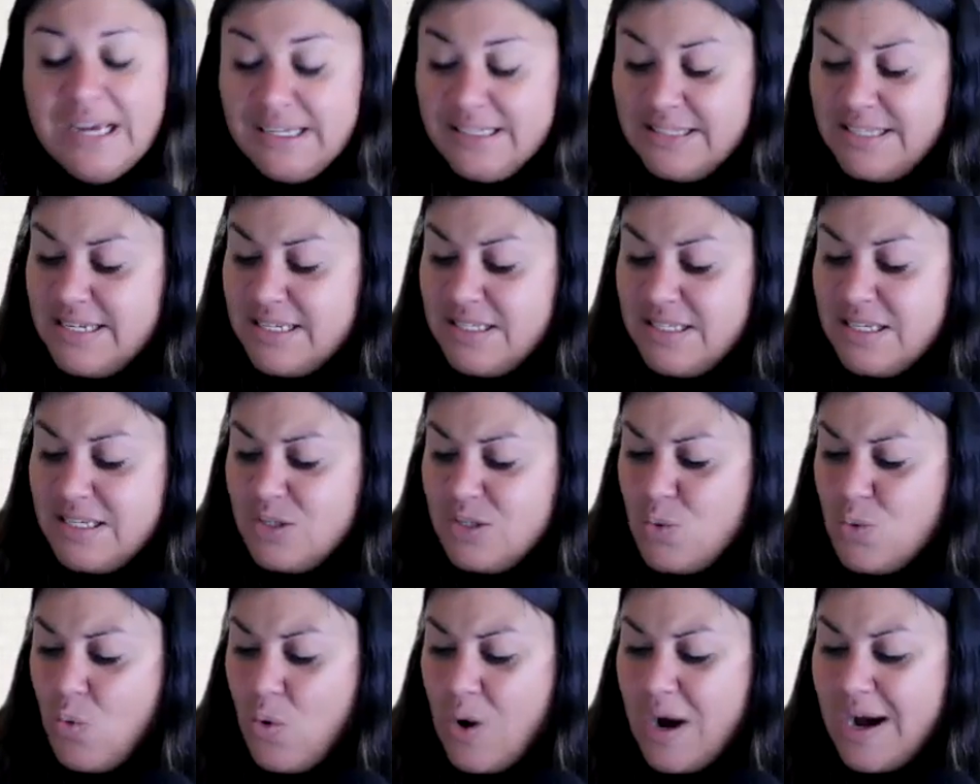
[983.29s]
This
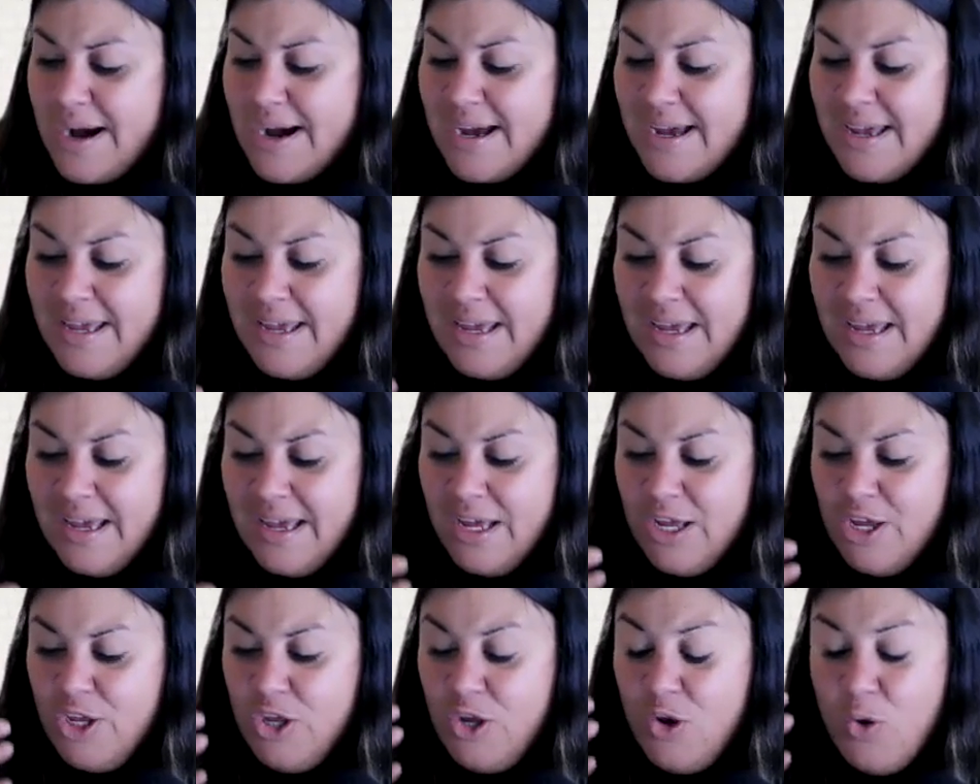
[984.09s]
is why
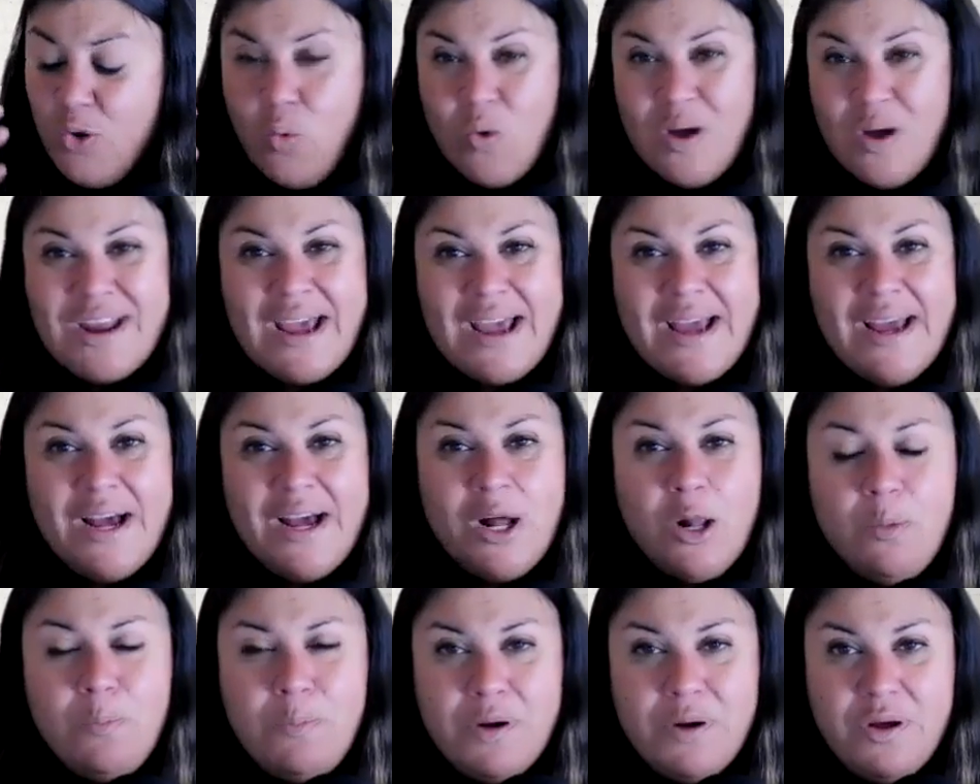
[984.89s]
you want to
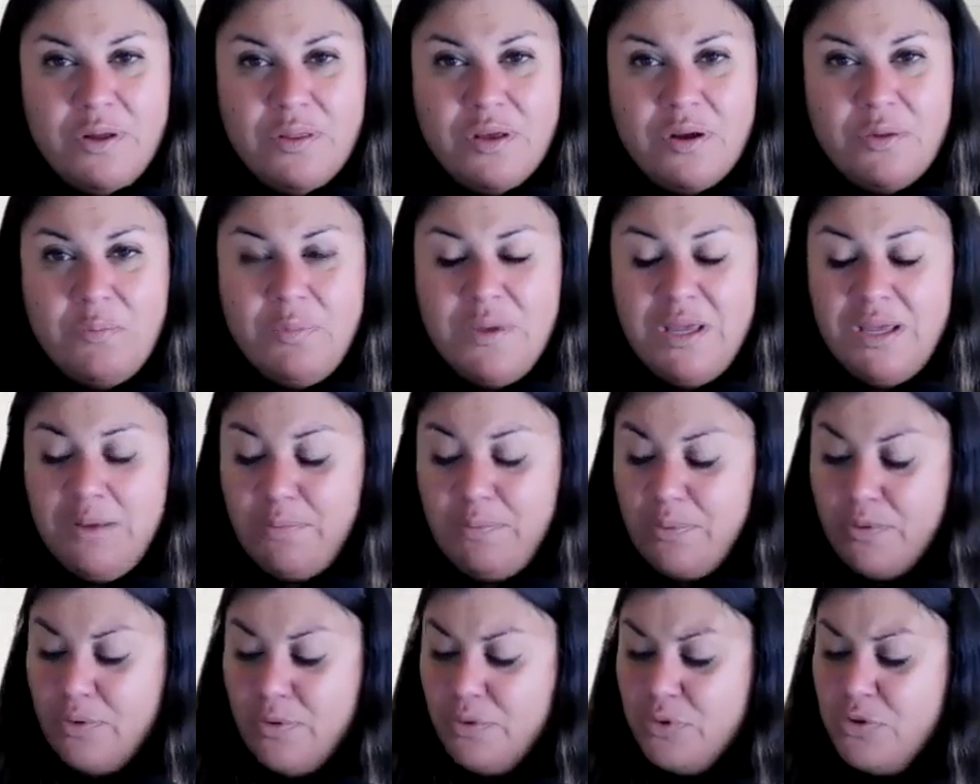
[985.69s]
help other
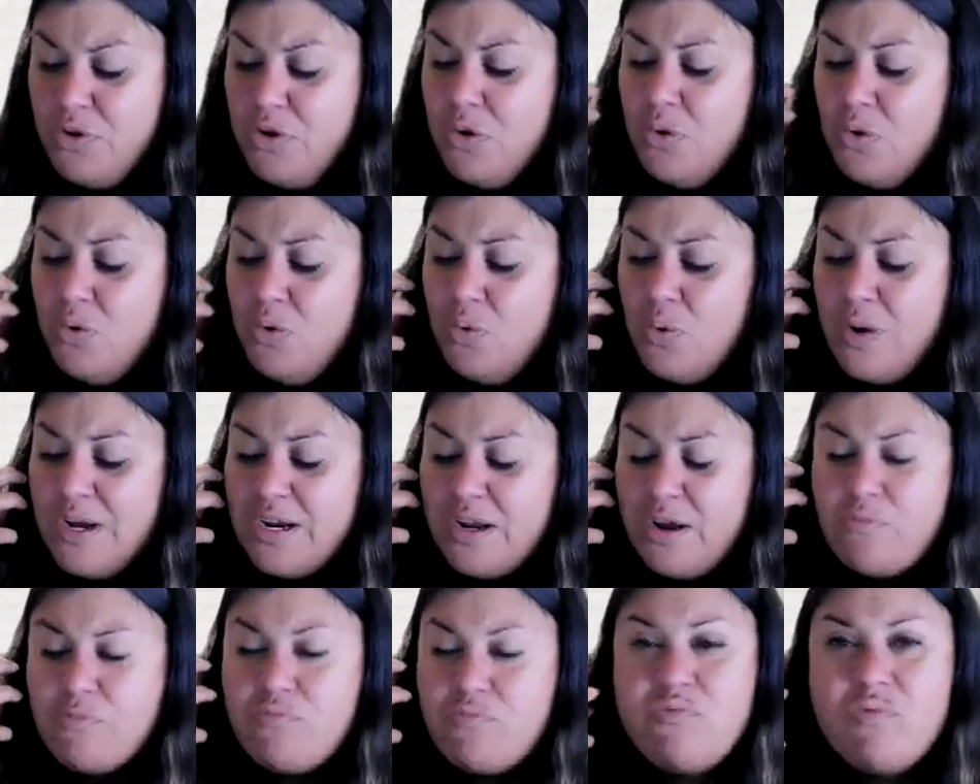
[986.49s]
people. You want
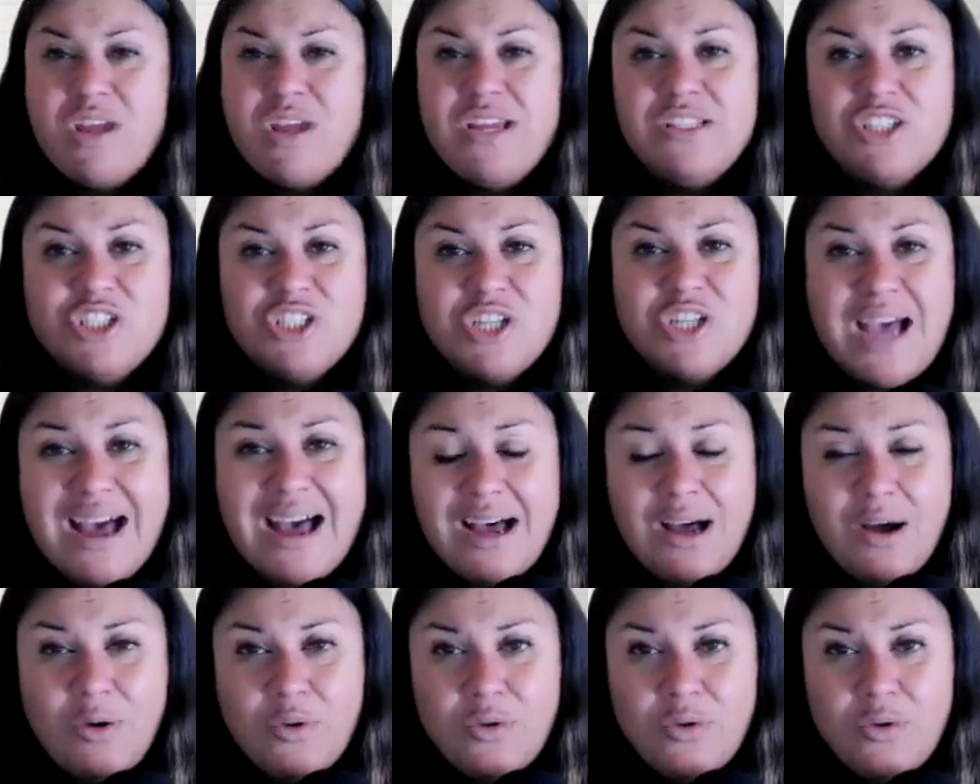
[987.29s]
to reach
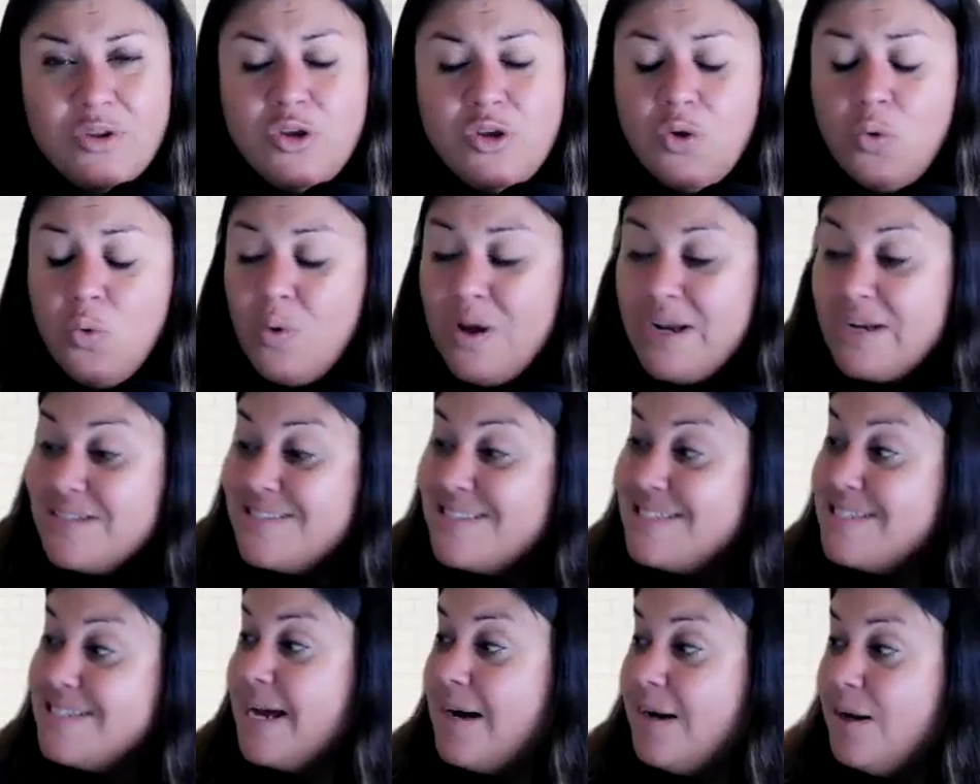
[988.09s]
out. You want
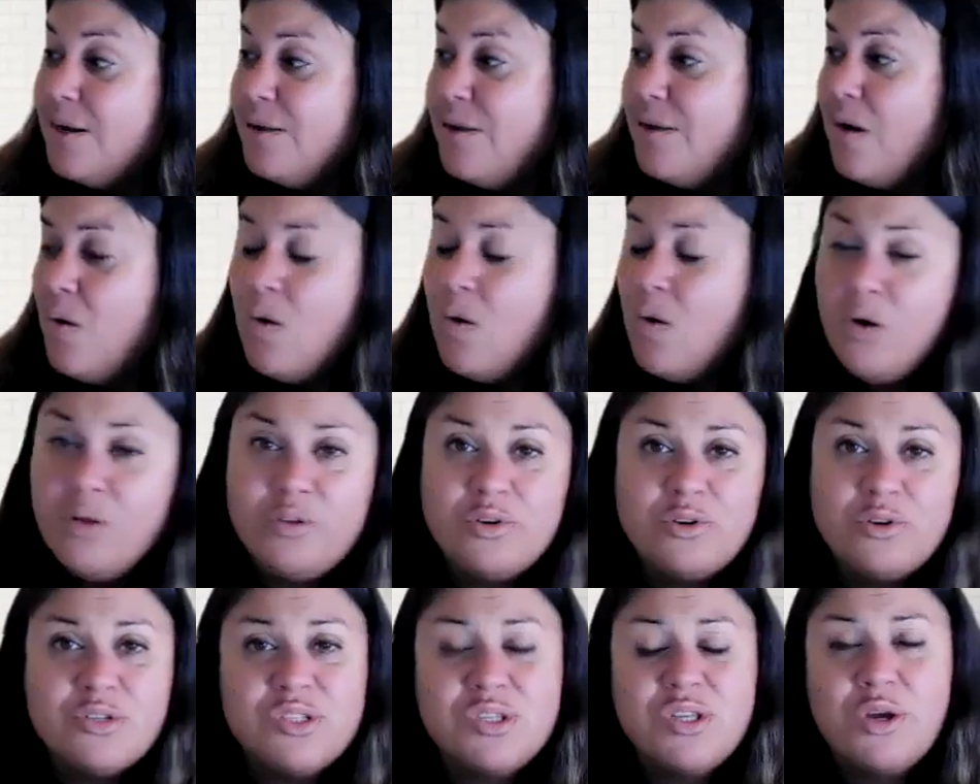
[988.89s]
to tell
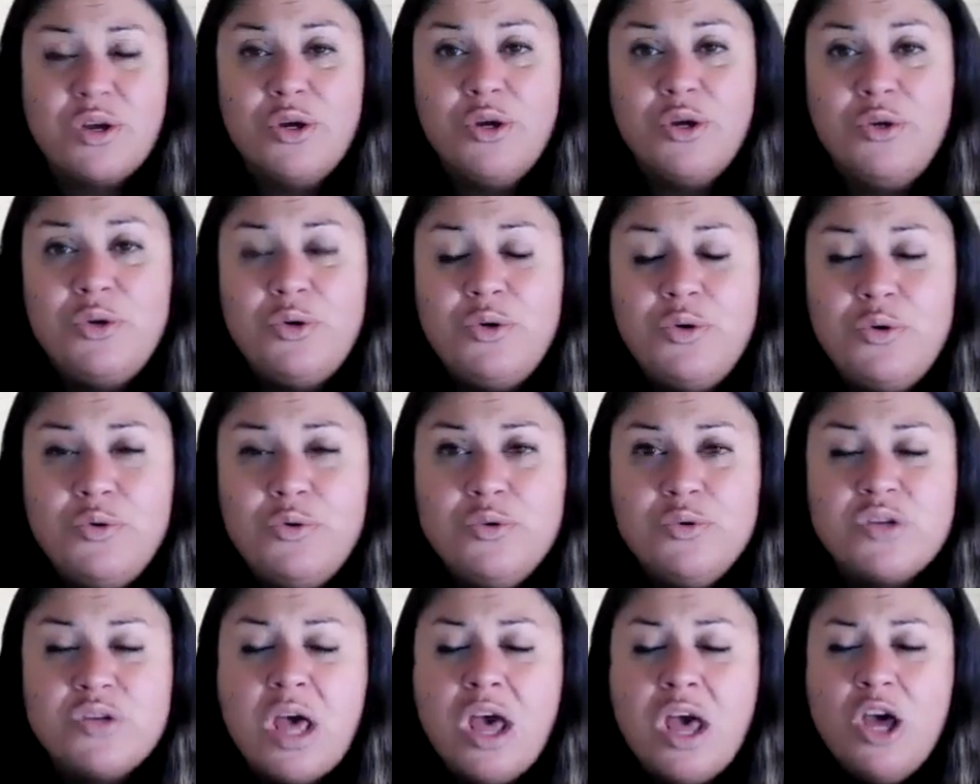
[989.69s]
others the good
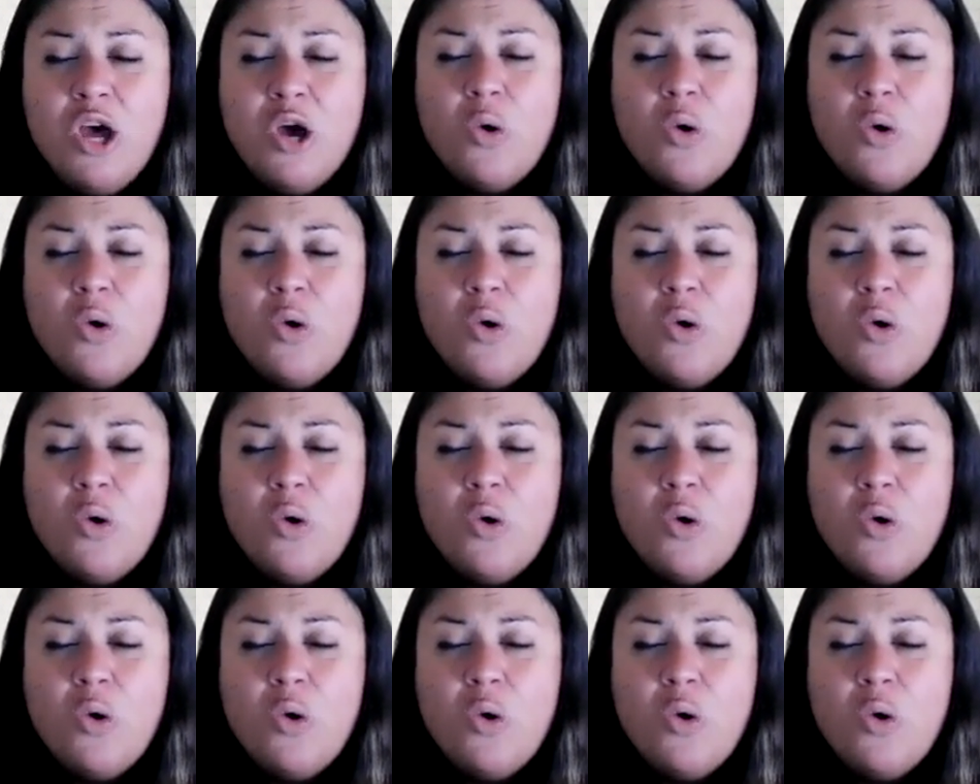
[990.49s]
news.